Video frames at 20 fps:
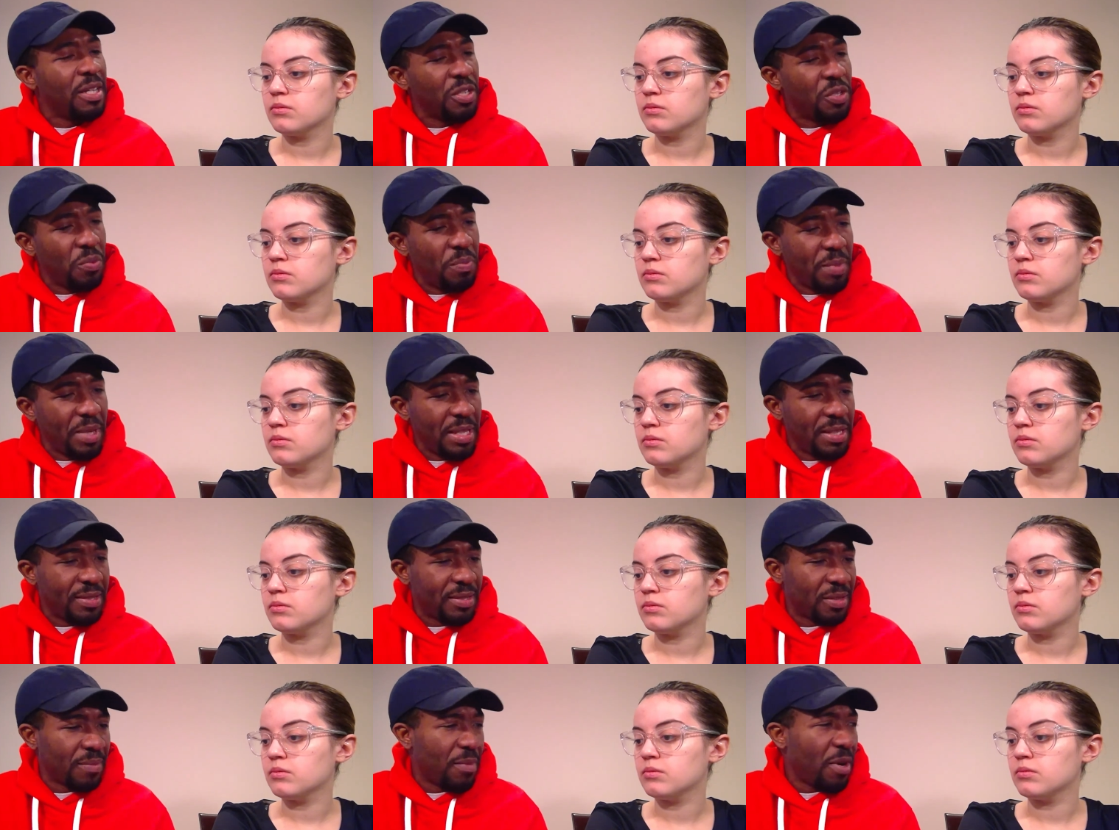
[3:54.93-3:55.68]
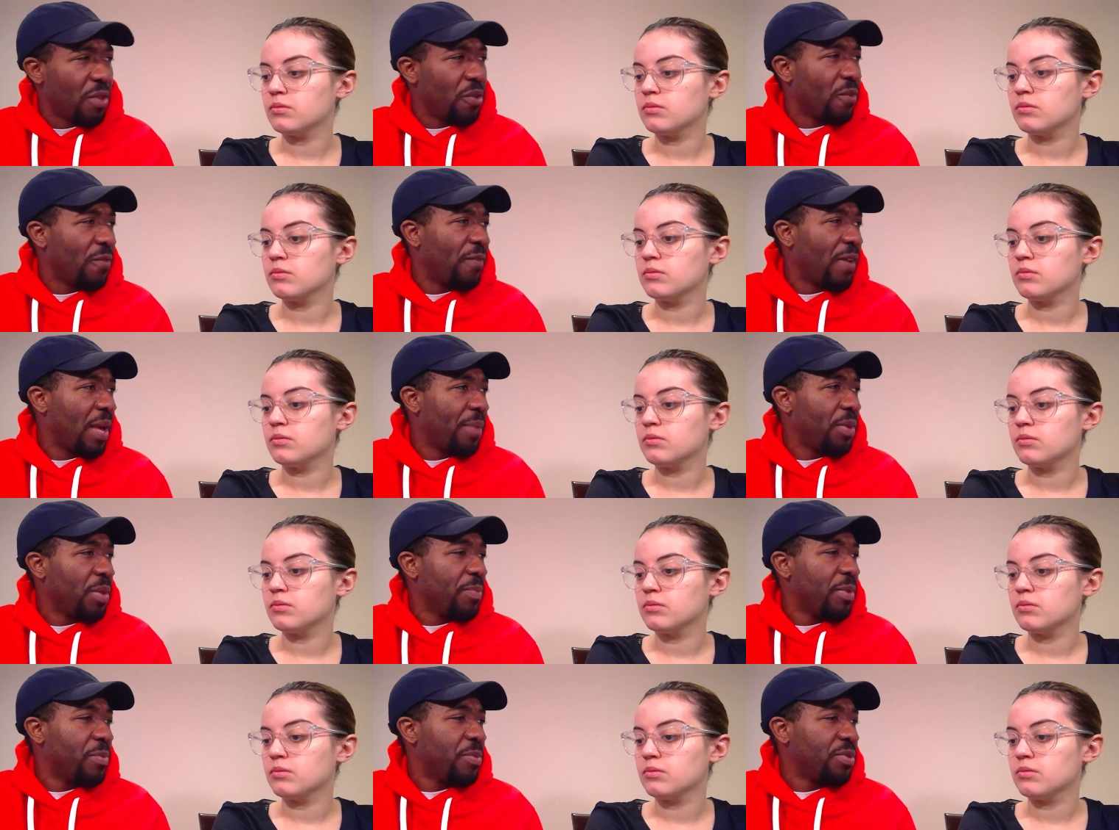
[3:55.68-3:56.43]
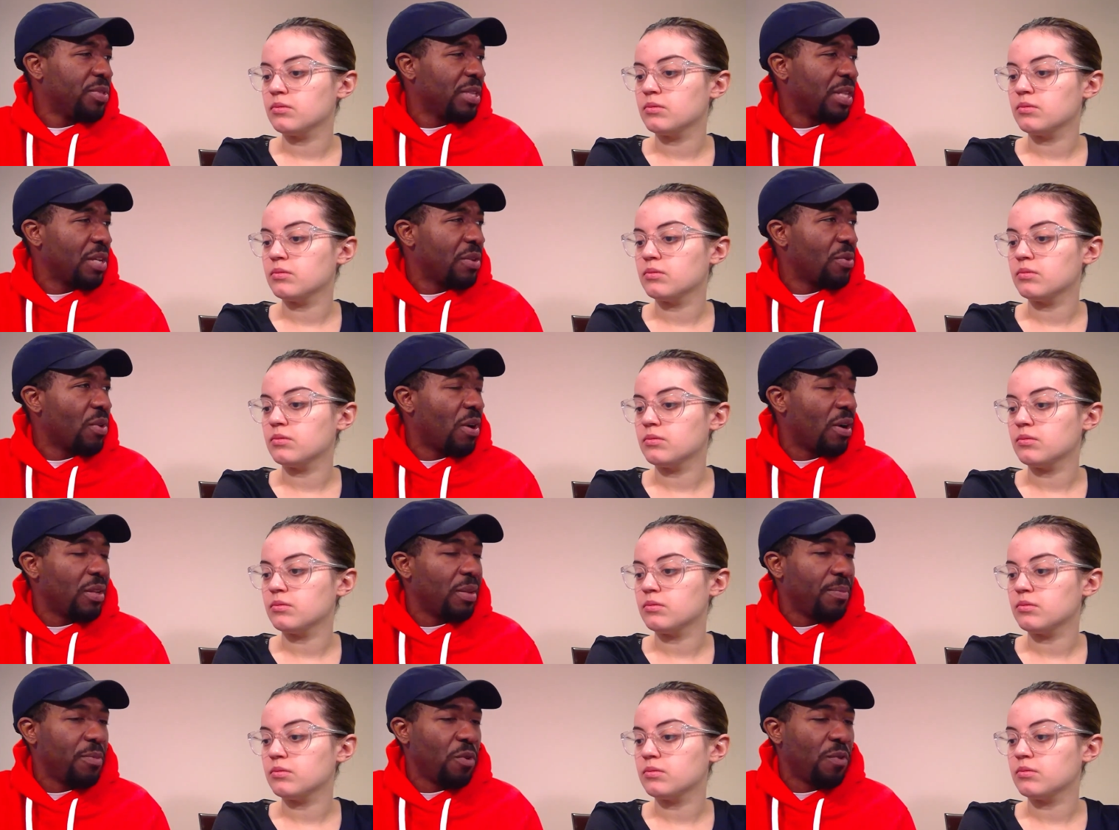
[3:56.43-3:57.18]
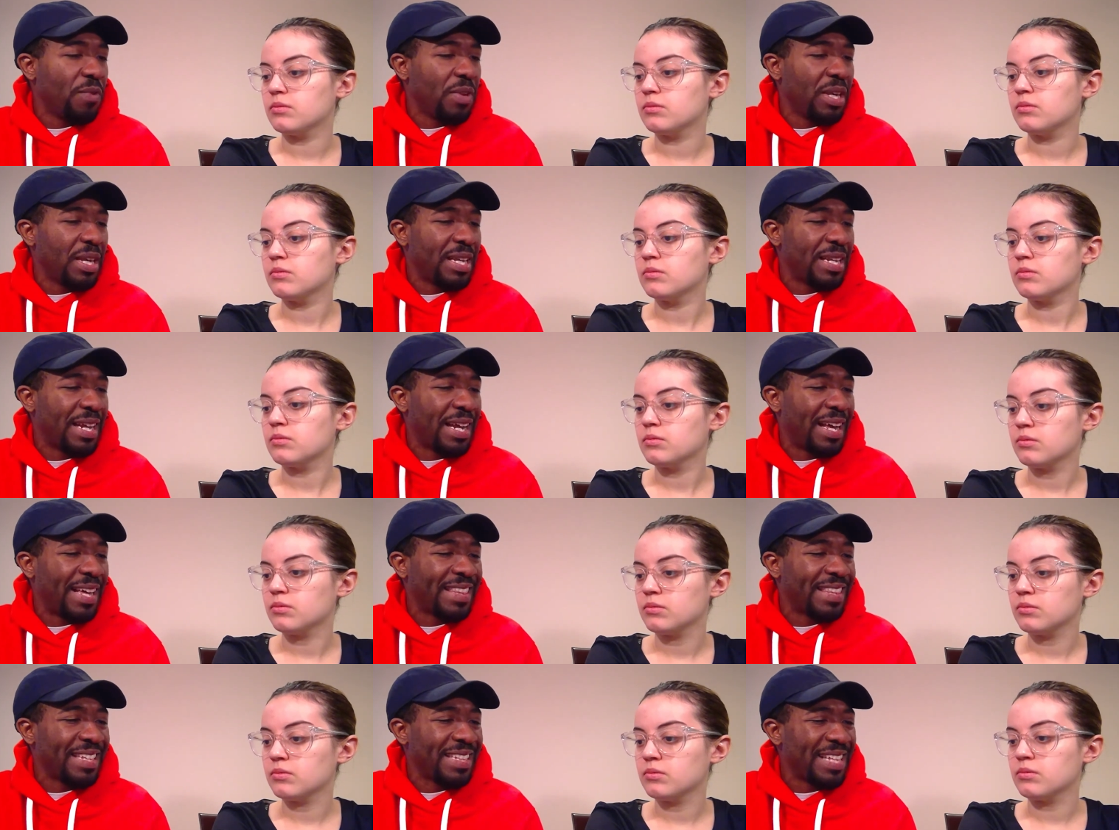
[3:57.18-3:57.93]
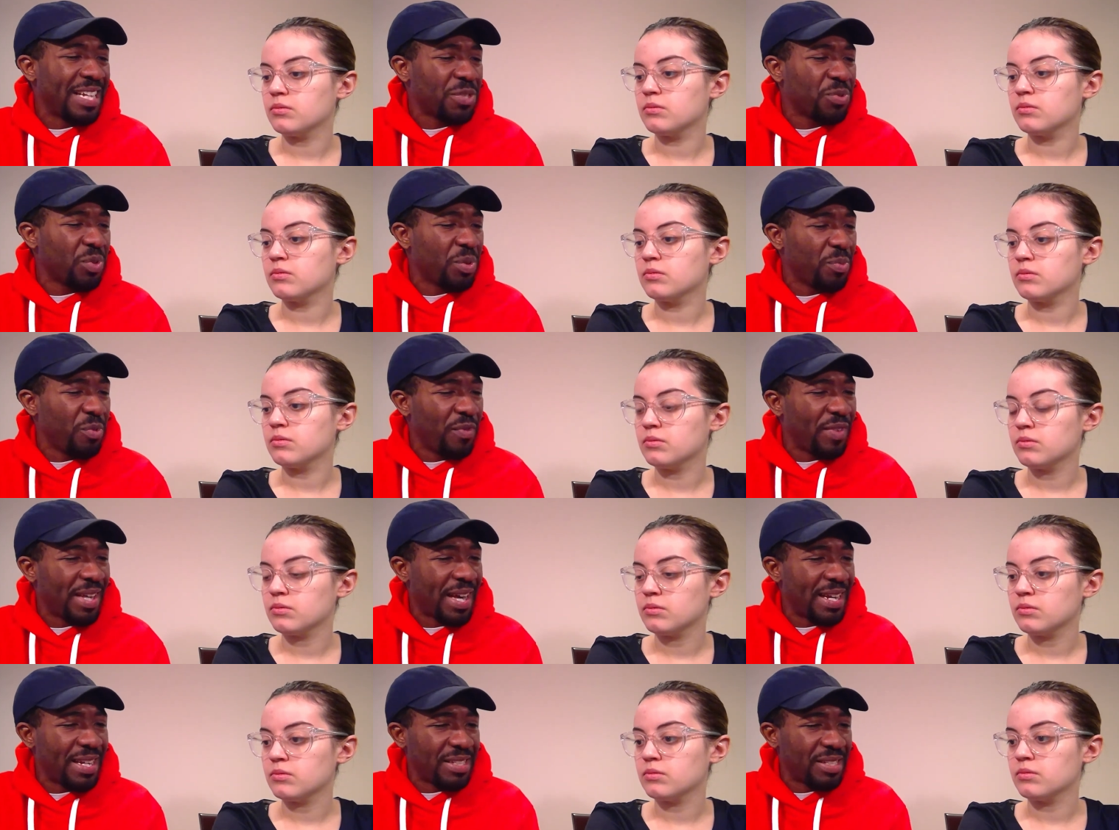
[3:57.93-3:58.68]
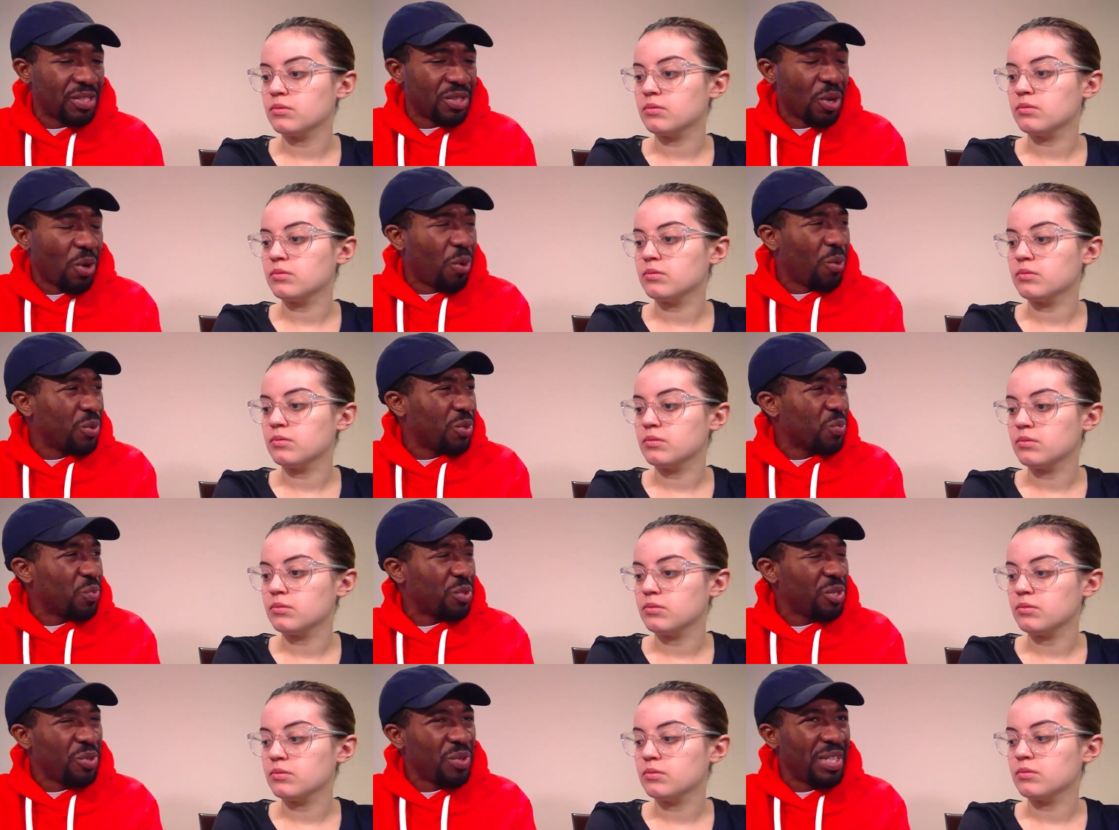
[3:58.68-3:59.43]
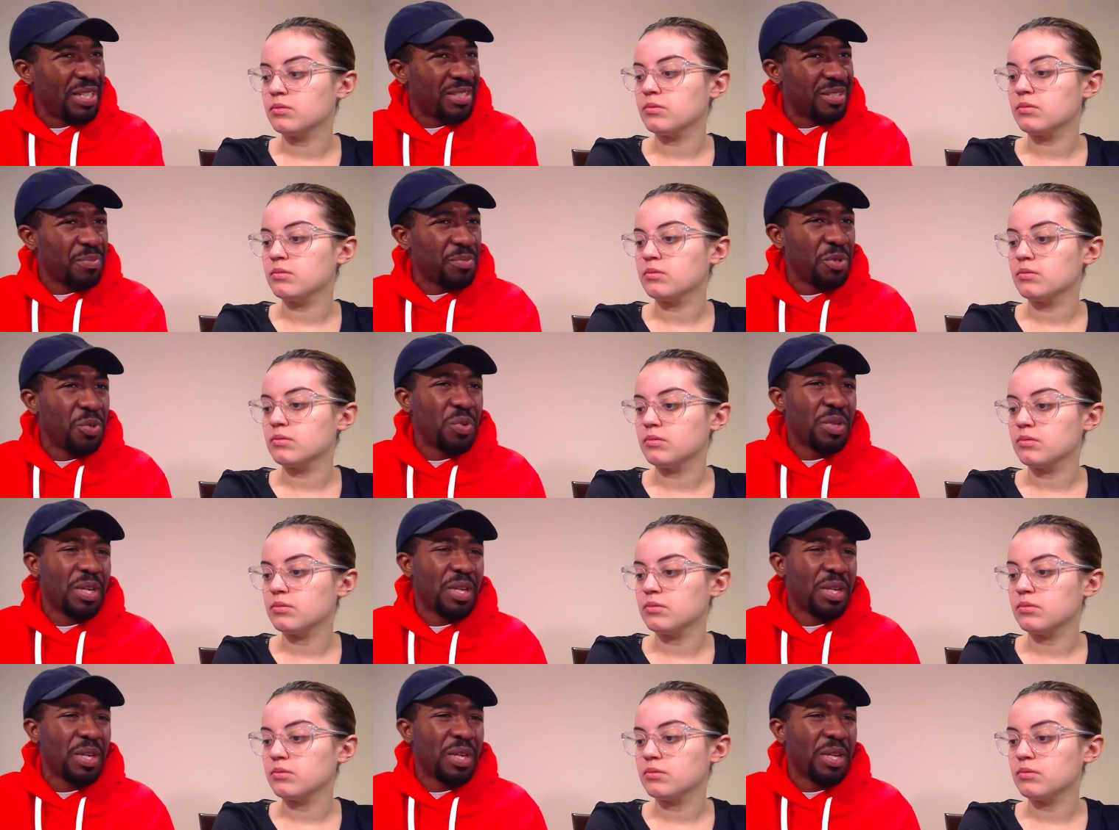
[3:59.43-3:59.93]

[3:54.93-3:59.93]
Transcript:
Speaker 1: you meet some other family members later on in the movie, and I think that's where the movie kind of just halts, where you get some new